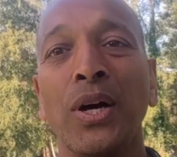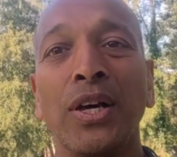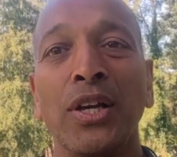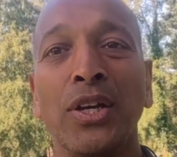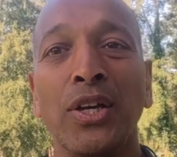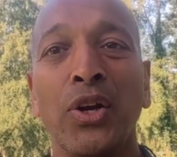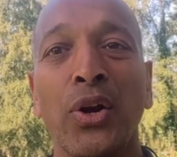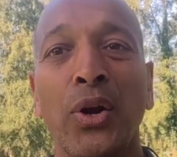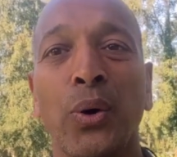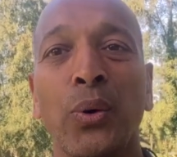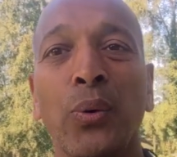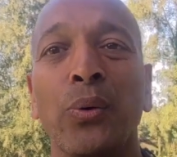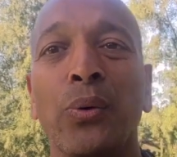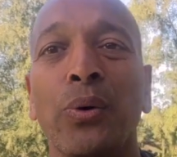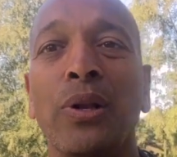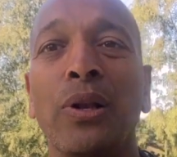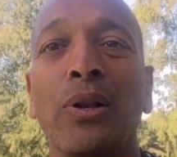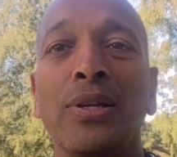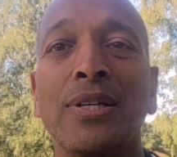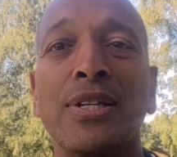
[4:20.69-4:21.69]
you know,
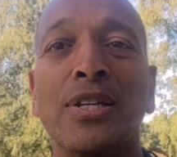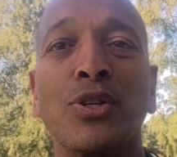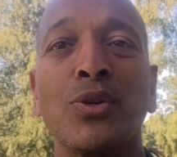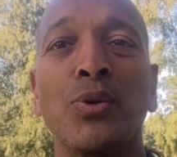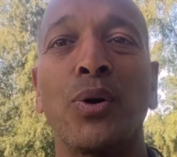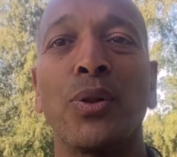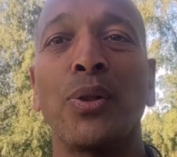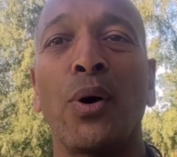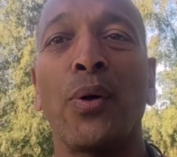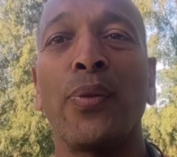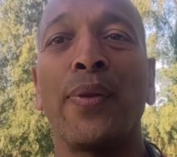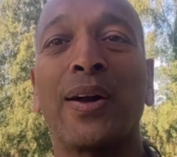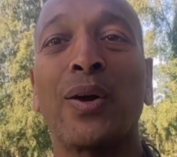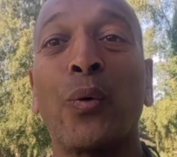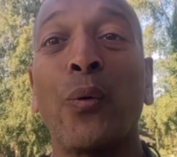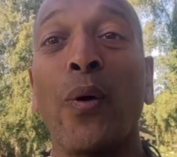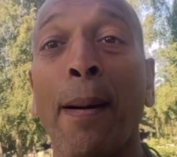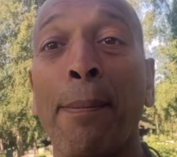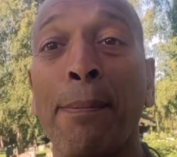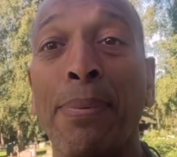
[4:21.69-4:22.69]
listening to on the
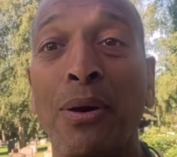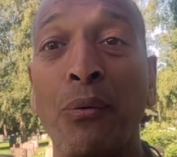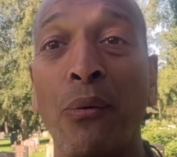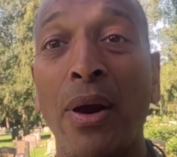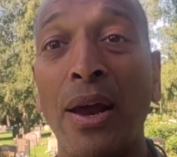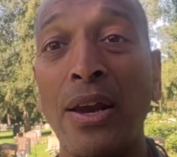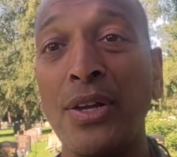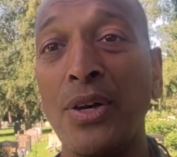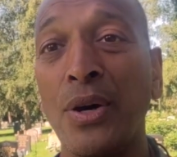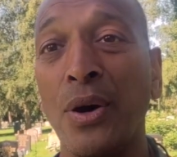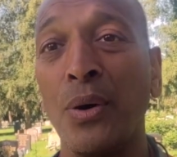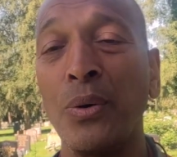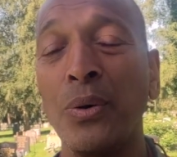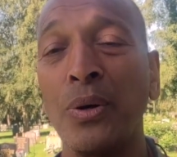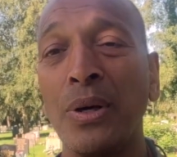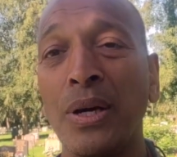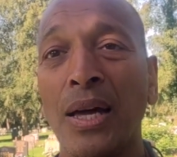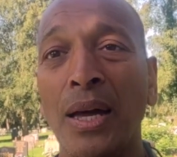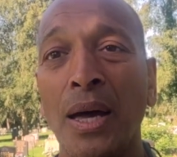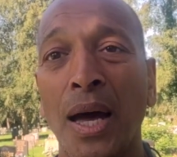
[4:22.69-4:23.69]
crappy radio,
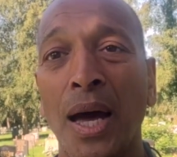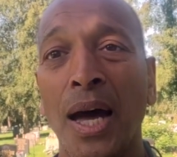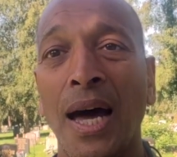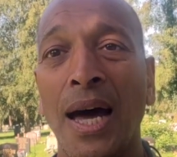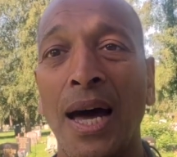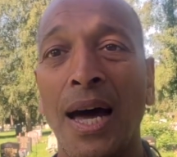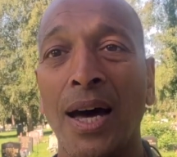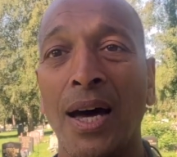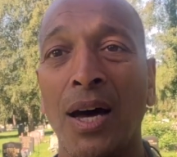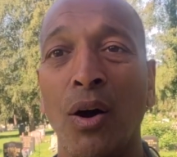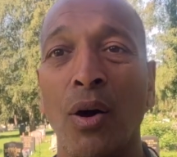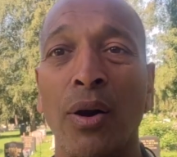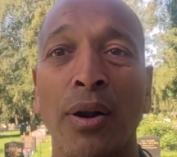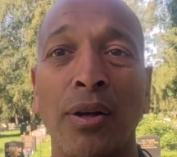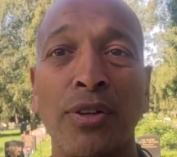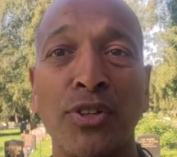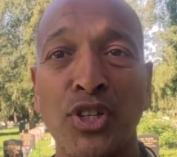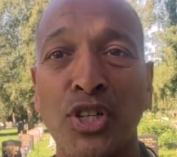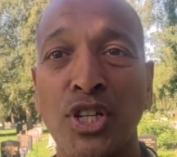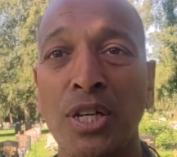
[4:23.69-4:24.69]
on
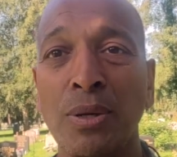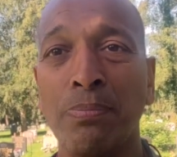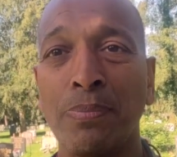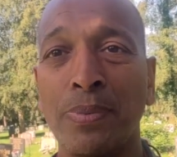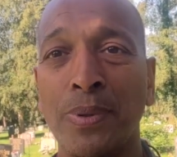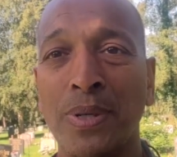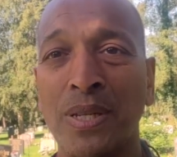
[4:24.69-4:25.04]
a cheap,